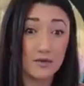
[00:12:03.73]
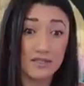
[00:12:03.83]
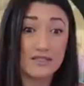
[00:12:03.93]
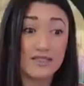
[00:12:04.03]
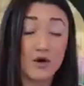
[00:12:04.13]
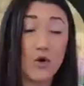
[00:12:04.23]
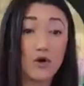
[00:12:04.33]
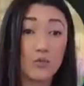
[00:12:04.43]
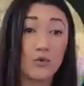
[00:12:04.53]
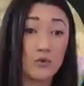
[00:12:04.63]
which is a
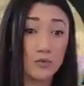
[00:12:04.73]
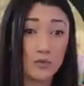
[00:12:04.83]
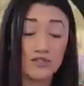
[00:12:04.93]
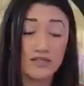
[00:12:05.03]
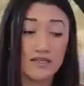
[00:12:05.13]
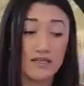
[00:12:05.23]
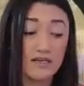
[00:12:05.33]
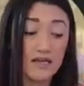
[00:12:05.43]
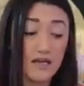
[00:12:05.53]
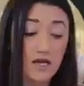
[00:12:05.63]
hormone, which is a
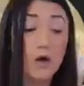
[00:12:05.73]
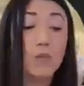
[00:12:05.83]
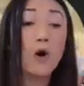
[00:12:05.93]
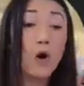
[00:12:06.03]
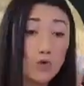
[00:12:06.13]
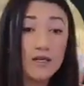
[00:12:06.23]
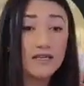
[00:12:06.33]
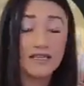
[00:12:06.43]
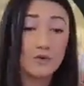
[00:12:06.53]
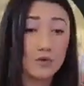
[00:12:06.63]

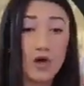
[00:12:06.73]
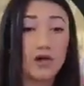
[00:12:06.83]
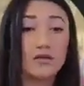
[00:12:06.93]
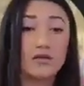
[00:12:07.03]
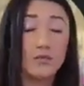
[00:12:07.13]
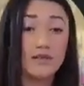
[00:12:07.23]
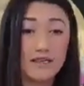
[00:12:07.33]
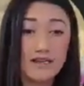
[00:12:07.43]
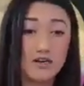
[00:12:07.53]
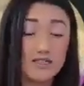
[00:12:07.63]
component, I would call it,
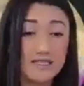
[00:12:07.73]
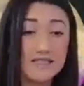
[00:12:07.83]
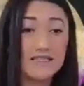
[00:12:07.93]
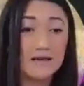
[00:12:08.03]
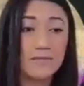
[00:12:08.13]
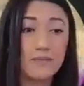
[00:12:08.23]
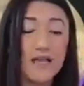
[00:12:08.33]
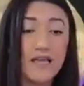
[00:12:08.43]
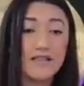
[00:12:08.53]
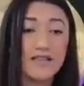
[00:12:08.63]
within our system,
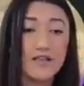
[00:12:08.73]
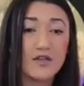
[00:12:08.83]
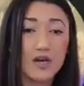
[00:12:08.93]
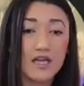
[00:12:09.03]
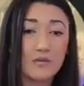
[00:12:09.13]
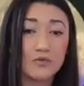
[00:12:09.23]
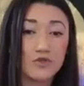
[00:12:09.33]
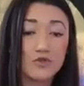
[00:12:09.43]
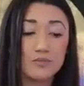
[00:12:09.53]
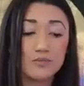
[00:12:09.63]
then you're able
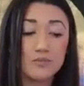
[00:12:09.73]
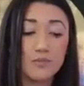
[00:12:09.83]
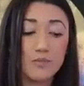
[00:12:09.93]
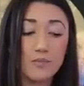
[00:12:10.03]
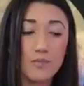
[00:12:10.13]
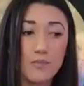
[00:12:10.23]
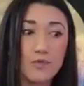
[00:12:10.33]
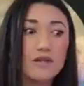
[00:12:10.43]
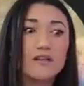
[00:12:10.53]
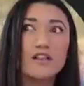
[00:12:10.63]
to
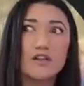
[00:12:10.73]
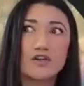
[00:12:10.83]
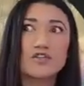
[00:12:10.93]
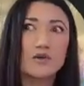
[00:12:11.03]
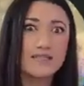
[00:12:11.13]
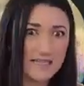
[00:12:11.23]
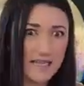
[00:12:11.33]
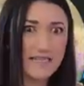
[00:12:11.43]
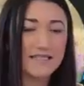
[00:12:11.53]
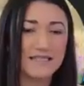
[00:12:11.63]
really learn to
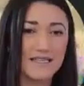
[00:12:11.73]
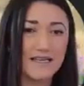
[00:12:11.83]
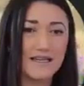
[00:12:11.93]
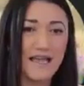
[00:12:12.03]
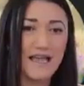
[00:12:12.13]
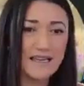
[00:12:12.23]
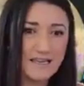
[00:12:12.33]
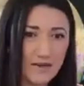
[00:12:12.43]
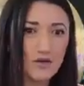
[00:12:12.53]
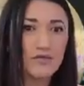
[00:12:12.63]
assess and
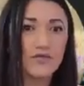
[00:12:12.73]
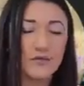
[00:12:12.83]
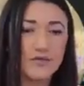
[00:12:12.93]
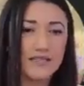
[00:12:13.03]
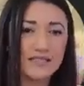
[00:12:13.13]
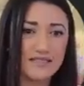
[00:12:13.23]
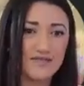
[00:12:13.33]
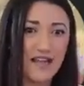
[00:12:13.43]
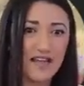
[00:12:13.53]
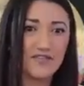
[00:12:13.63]
heal from these
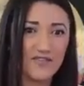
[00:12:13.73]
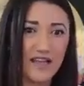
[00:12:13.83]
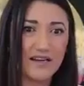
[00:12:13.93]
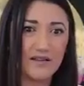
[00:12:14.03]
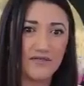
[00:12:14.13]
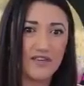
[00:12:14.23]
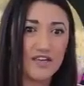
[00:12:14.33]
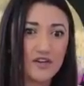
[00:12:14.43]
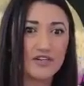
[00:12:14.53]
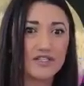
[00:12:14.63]
fight and flight
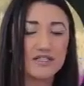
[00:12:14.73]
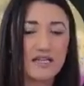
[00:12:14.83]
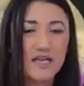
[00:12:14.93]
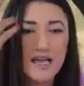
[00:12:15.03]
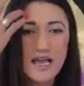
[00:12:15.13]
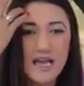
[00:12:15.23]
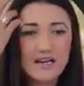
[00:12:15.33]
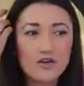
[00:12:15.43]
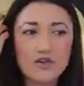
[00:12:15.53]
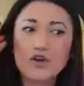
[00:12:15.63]
fears.
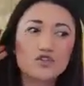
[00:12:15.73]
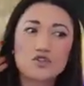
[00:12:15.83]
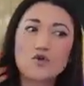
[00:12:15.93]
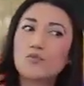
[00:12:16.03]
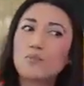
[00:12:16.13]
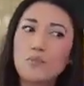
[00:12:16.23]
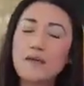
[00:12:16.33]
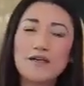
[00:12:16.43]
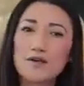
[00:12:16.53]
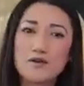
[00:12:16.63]
And there's no
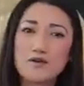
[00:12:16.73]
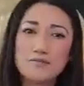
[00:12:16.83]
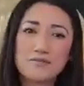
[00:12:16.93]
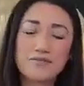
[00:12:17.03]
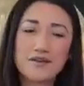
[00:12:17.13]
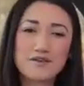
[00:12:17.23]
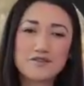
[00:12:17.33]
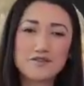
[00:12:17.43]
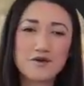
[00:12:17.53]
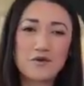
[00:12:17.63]
pill,
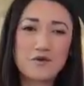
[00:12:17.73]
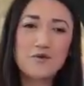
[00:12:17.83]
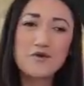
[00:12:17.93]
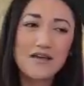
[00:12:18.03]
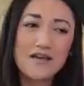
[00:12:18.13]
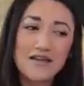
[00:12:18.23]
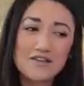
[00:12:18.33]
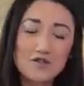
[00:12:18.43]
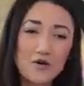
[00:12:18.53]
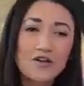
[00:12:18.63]
there's no
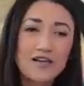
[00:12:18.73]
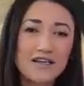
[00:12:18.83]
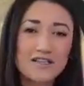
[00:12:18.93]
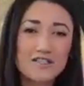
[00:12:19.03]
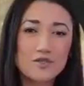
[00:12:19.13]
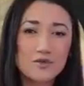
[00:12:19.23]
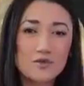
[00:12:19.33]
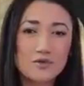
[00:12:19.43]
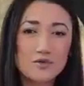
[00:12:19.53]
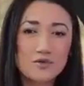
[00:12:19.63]
shortcut
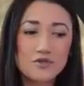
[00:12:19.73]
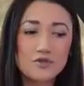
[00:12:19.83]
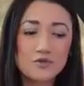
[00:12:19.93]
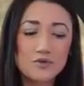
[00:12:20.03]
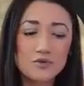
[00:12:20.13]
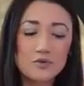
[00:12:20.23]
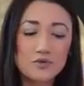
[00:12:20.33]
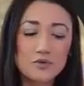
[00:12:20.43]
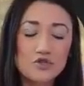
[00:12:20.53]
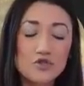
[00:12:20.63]
to
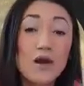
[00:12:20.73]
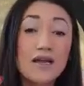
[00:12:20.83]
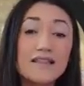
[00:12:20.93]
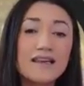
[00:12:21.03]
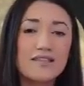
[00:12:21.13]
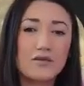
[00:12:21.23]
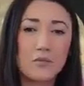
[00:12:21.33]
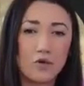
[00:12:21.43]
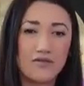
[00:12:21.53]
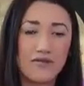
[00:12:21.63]
strengthening the
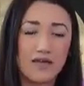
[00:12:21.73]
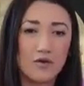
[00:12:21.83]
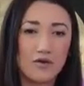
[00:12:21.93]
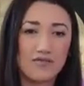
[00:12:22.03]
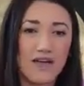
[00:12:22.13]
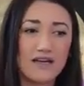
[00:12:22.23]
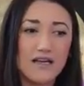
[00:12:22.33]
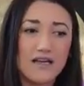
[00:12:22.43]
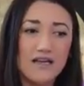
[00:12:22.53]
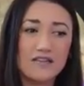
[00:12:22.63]
polyvagal. In fact,
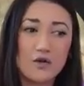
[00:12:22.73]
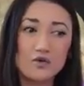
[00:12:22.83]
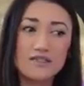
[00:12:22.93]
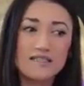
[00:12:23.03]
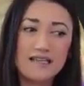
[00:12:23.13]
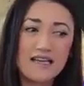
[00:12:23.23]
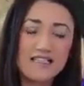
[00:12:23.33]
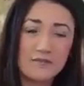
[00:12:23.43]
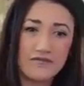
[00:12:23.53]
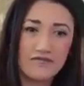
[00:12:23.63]
the only thing that
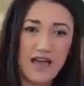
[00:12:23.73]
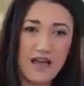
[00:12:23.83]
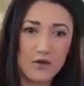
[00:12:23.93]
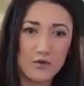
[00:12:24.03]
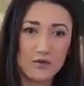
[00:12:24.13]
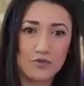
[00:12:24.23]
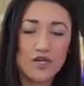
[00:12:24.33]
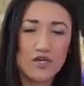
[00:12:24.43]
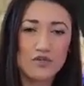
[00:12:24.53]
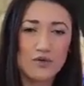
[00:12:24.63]
has been found
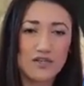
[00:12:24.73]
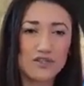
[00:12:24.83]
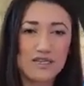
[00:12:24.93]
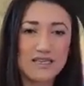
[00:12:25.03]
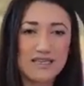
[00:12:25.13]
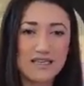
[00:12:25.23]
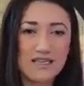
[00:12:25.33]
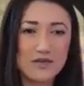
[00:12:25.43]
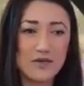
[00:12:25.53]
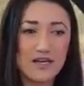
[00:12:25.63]
to actually
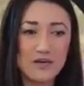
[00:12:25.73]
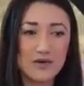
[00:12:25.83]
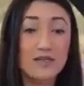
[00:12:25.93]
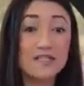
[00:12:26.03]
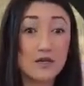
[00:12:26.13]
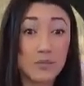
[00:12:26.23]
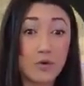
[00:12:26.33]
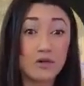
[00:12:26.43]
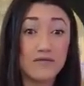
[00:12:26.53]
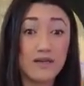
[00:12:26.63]
heal and increase our
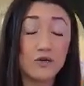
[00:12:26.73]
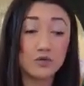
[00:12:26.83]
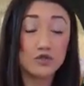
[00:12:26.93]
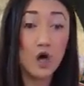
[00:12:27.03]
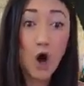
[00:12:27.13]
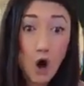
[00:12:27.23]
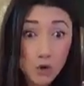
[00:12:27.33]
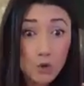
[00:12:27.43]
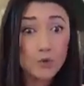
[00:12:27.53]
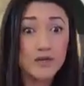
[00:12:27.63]
polyvagal
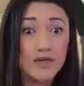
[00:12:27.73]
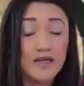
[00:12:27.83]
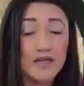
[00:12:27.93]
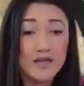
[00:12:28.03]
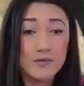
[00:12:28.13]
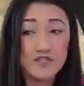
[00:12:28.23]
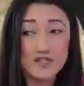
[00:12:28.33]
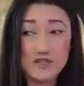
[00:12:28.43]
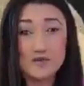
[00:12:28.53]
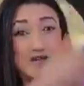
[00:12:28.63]
tone, which
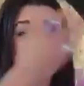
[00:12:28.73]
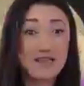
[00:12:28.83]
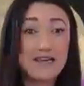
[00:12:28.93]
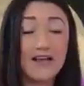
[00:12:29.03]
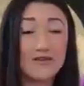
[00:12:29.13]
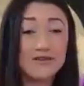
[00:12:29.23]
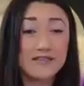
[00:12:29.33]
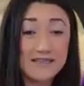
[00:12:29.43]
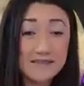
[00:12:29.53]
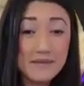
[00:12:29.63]
heals everything else,
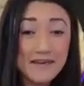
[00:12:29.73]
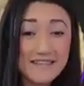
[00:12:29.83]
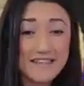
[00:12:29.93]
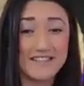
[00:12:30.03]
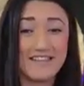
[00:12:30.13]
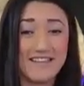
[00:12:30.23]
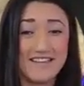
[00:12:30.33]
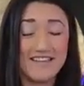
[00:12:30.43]
is meditation.